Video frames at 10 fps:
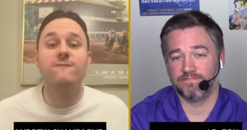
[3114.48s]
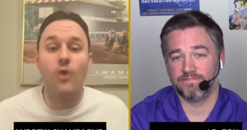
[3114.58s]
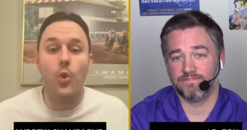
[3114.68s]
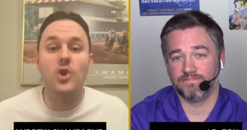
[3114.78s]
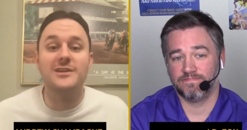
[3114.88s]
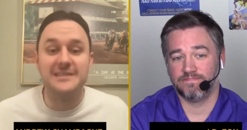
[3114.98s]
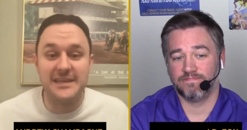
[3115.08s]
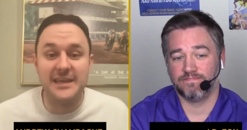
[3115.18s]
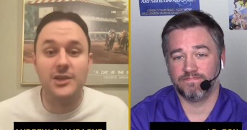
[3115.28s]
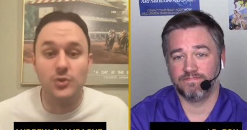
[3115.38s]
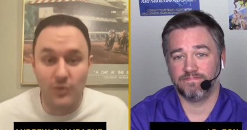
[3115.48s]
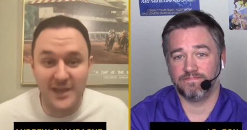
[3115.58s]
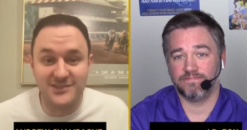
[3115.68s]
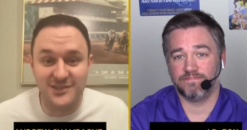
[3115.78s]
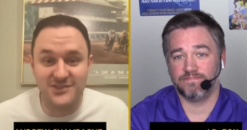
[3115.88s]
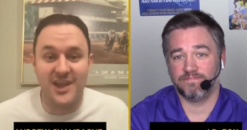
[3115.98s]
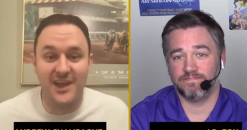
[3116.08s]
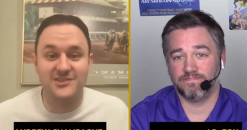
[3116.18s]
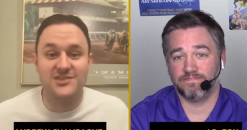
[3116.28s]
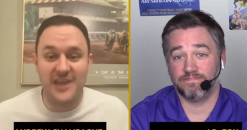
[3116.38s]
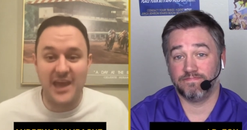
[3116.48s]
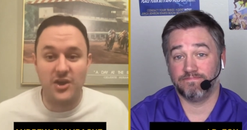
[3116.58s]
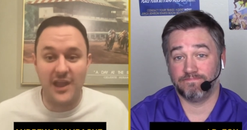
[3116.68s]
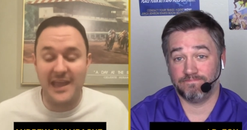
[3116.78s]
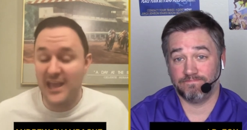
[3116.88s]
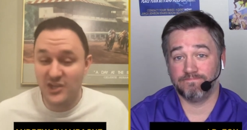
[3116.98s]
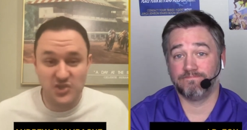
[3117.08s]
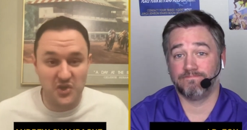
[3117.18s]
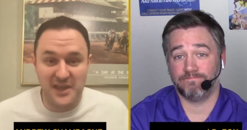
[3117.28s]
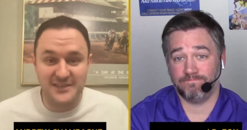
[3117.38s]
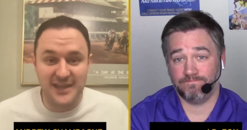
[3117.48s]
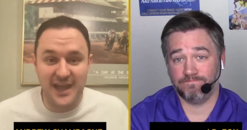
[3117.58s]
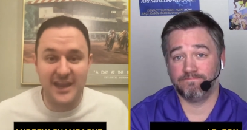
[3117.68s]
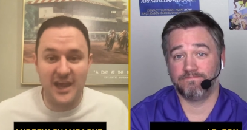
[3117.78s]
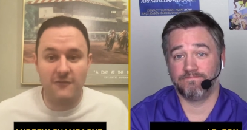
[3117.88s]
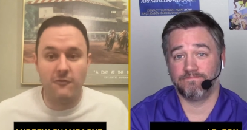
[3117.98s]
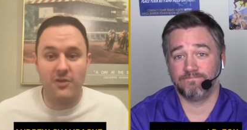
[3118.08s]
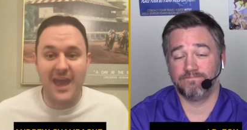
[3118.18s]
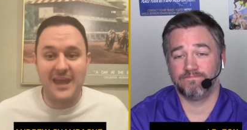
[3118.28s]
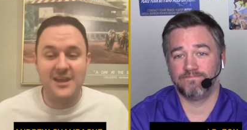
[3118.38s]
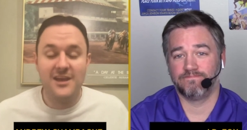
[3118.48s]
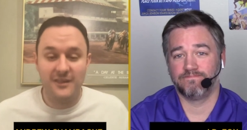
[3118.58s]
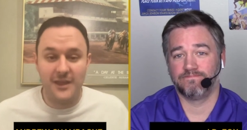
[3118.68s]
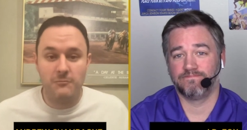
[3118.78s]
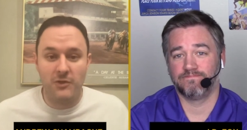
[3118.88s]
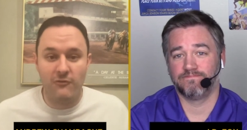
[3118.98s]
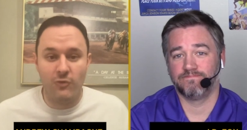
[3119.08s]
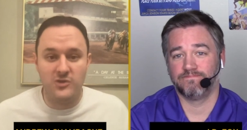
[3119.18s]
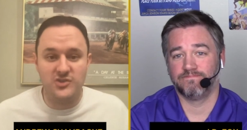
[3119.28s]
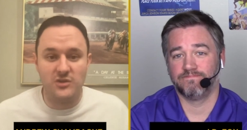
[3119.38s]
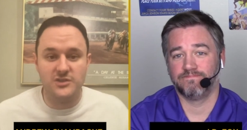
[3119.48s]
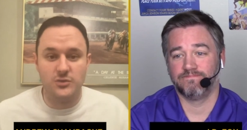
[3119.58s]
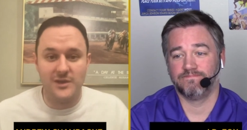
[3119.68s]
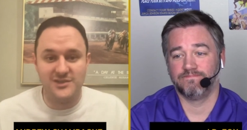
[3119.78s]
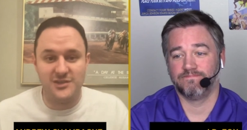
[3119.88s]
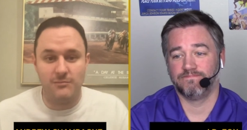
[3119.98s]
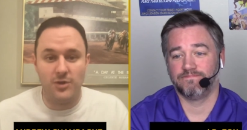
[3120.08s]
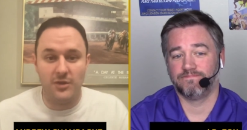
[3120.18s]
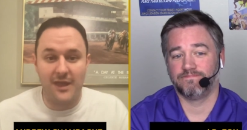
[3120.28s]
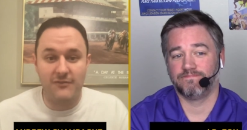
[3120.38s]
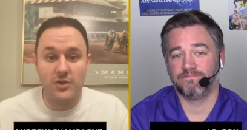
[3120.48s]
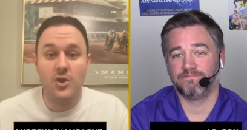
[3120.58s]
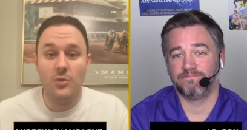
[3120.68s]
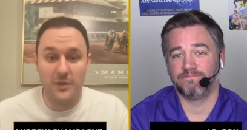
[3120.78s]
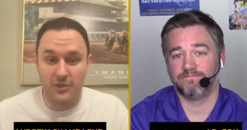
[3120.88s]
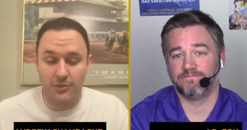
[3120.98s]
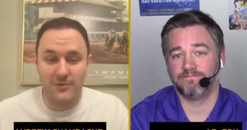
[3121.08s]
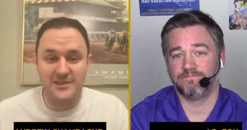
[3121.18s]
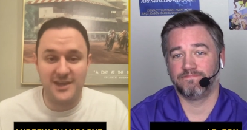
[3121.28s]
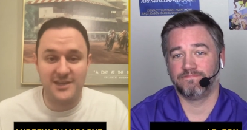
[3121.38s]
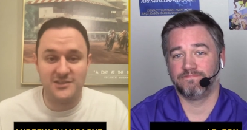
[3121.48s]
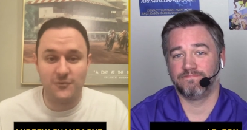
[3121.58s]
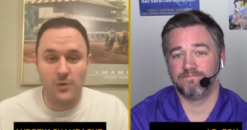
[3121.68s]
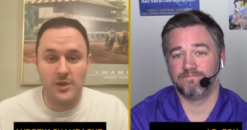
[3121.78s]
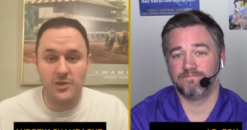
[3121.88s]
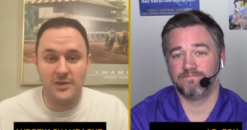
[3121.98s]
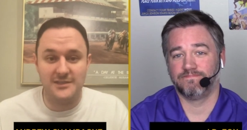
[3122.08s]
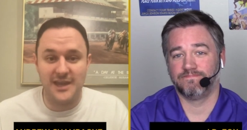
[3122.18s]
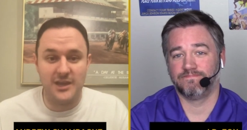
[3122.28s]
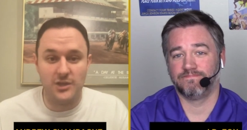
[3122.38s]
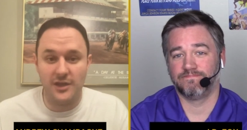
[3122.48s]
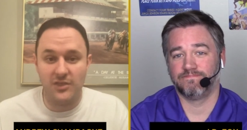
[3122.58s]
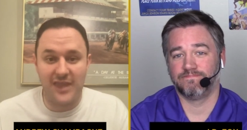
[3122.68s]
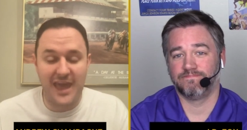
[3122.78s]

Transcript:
Speaker 1: 14 races on Saturday. So get tied on for that. Late pick four starts in race number 11. We had three tickets for you. You can take a look at